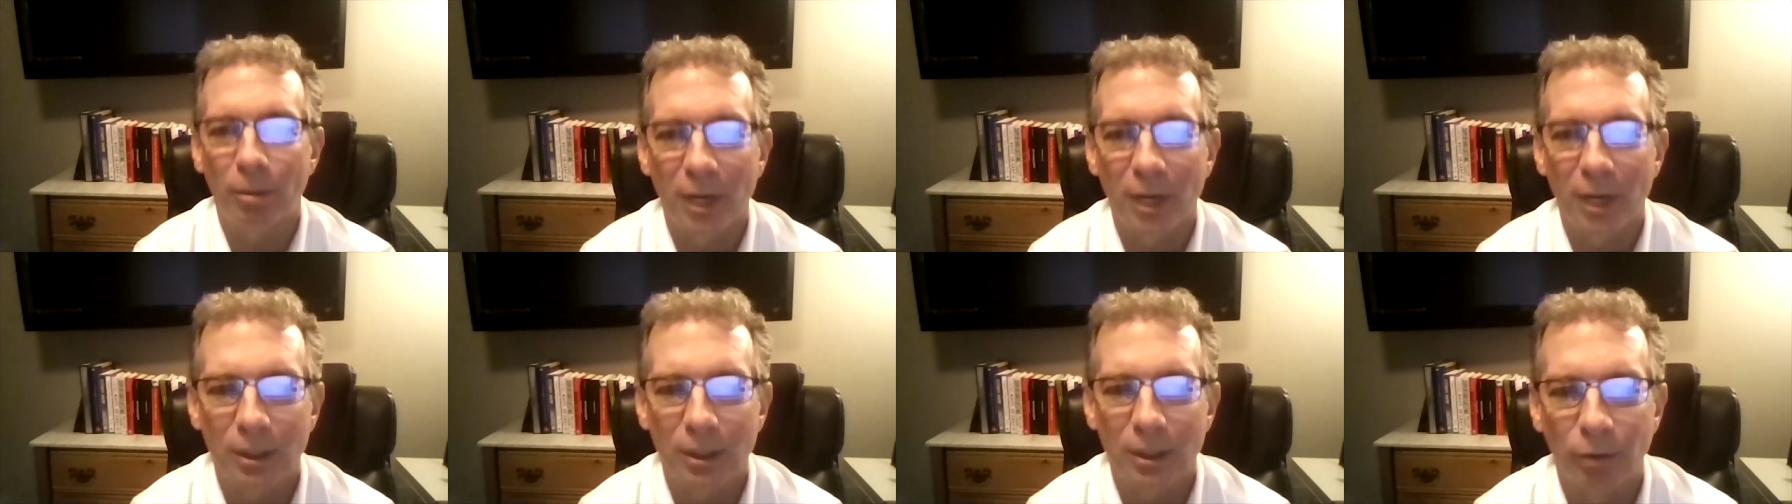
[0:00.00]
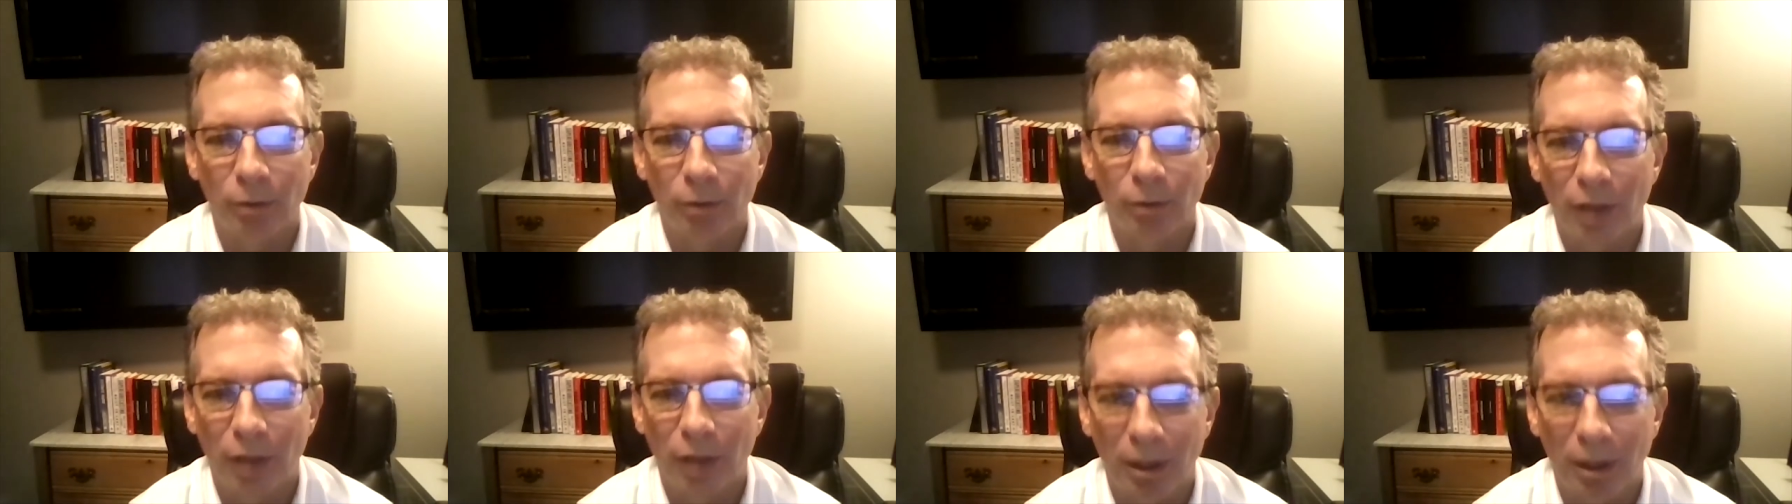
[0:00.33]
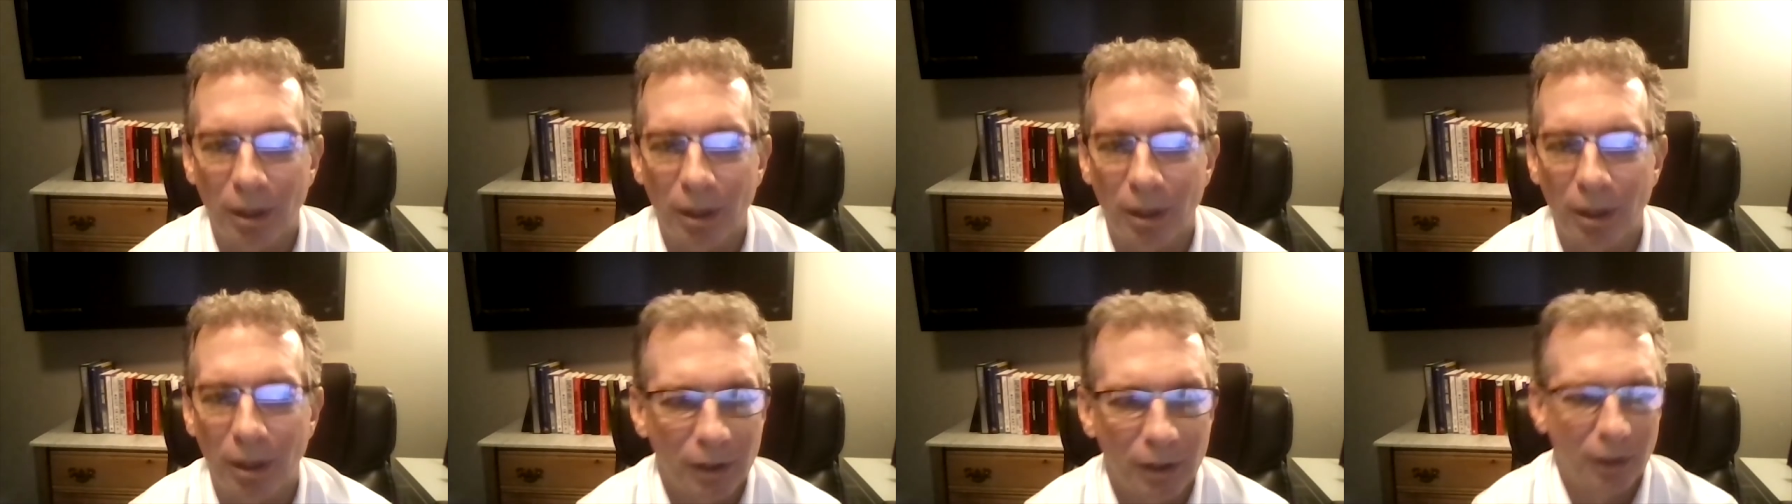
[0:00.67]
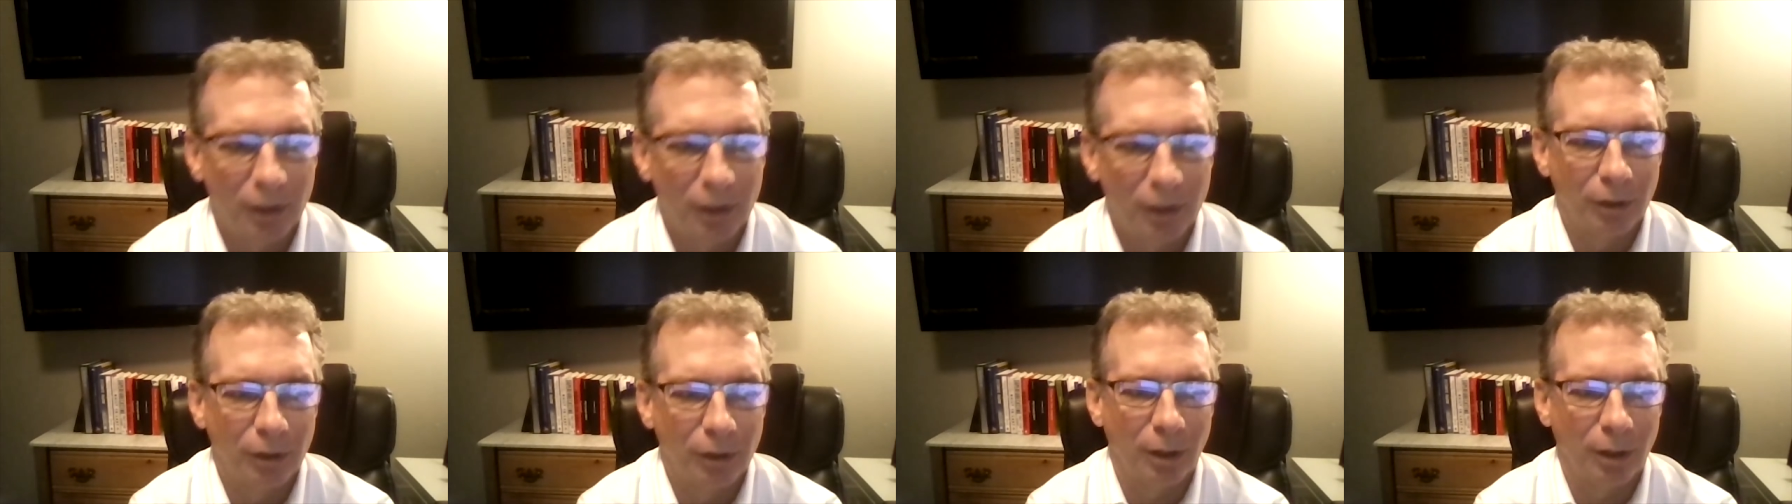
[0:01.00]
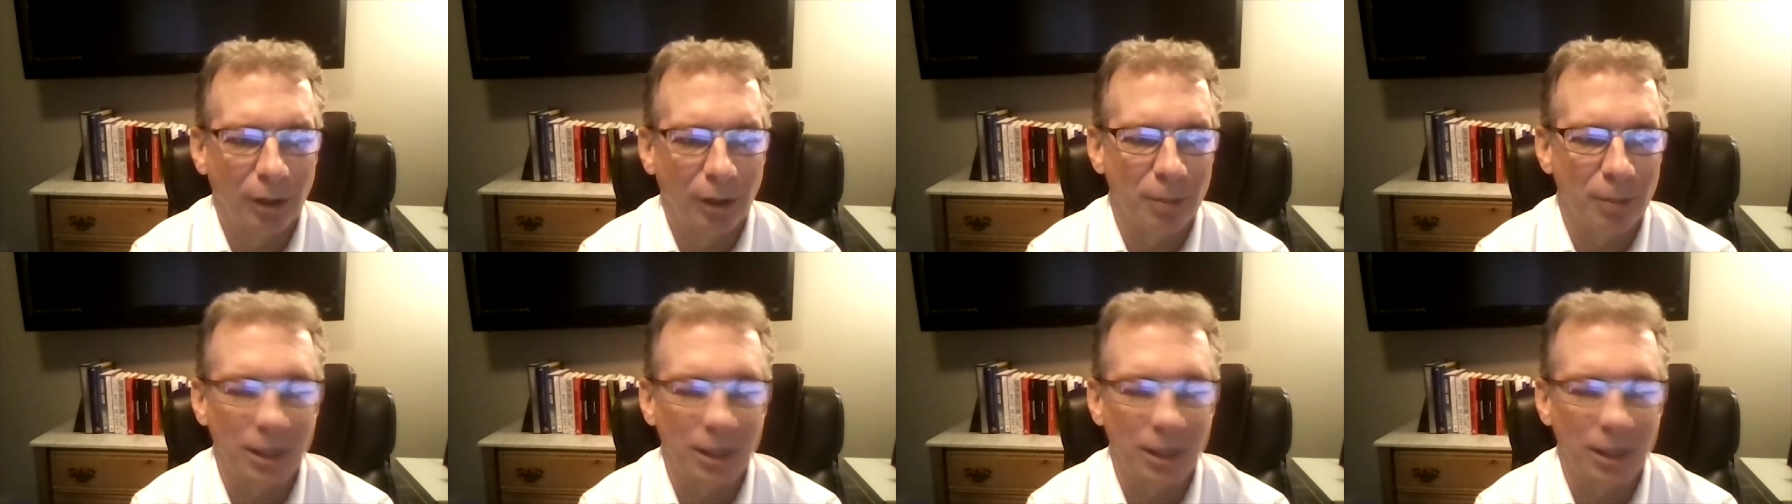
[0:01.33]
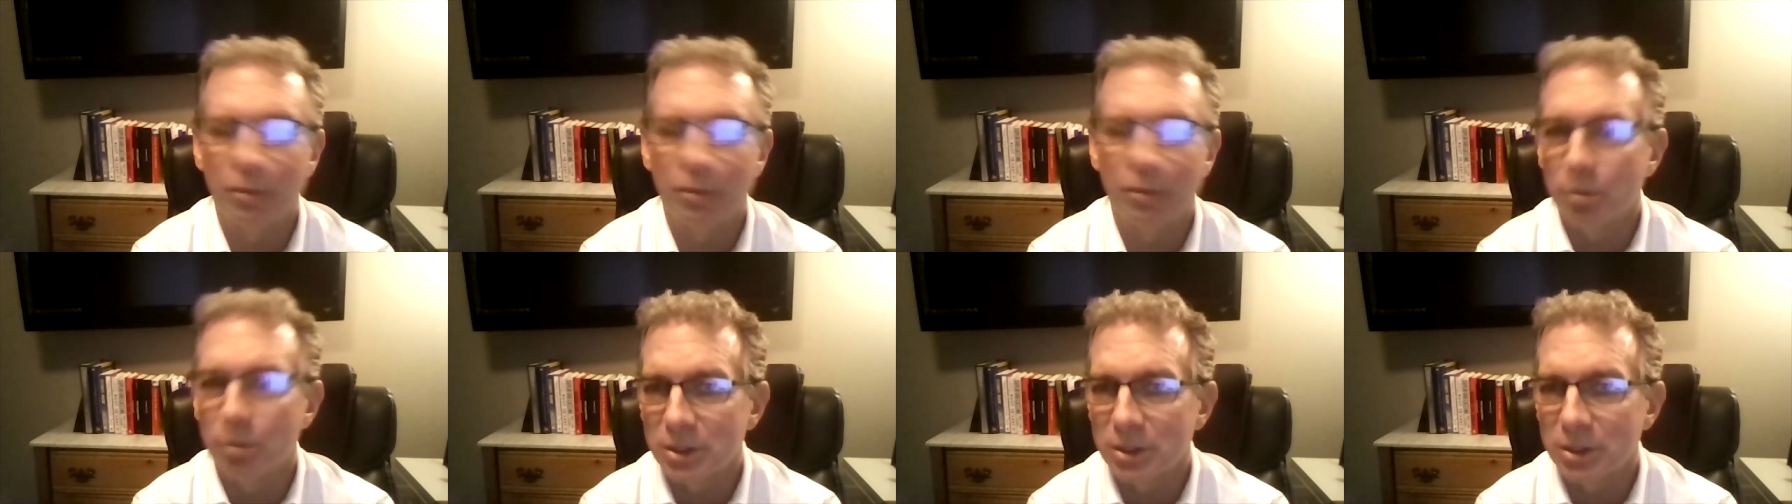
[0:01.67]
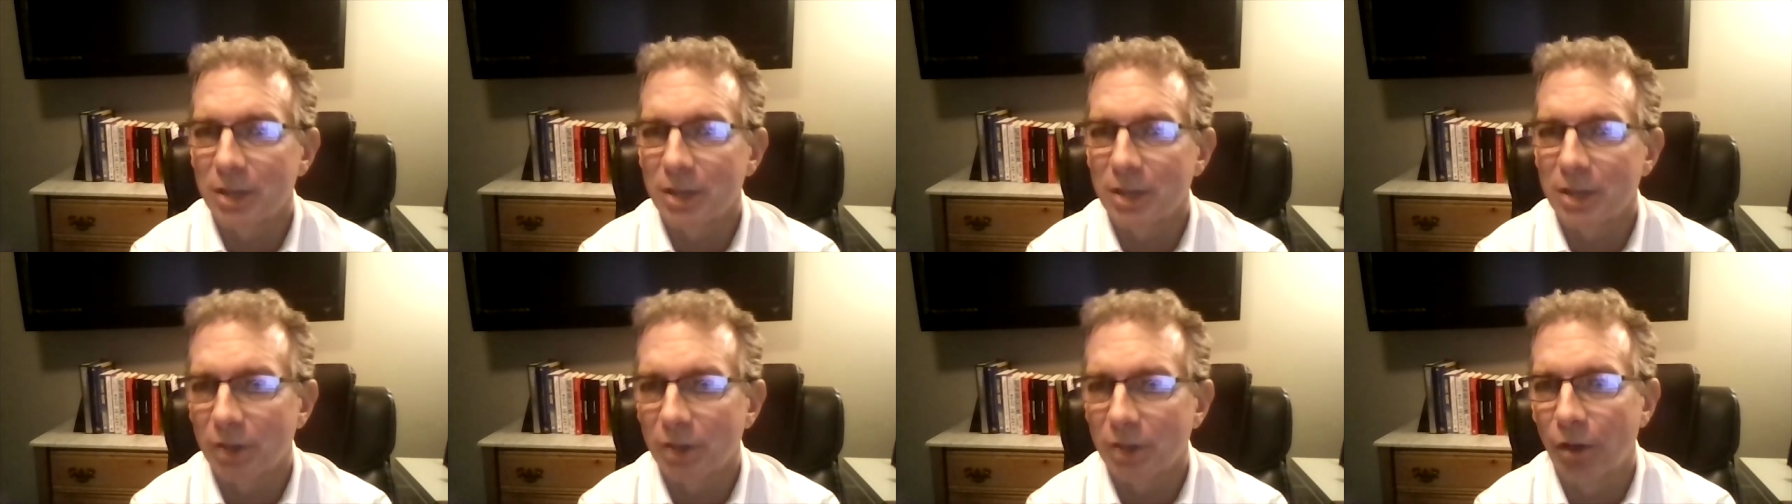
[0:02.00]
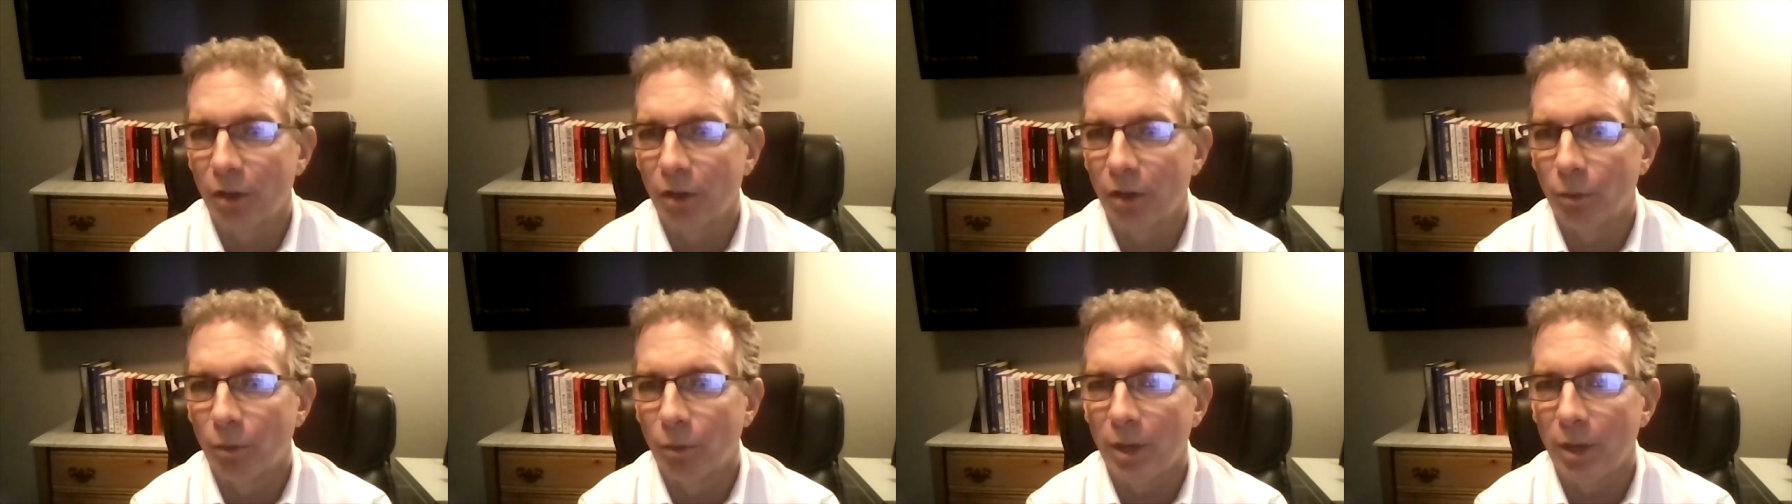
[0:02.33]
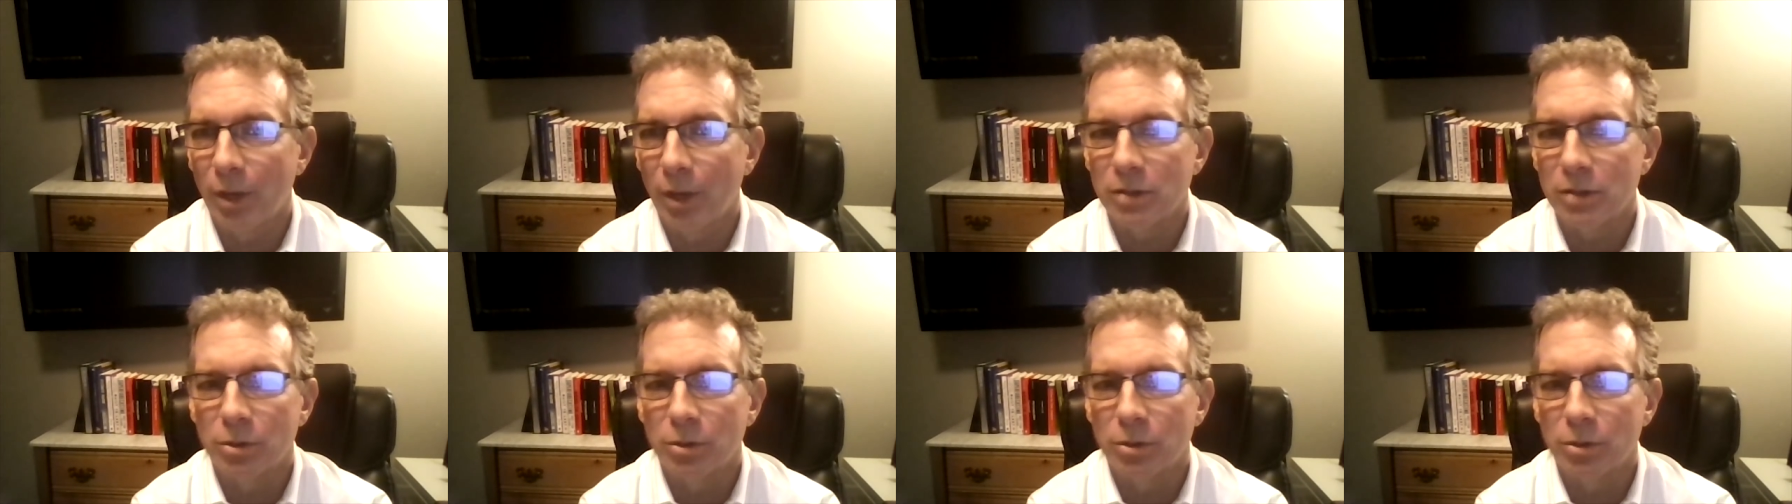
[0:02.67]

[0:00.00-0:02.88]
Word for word: money without making a few mistakes along the way.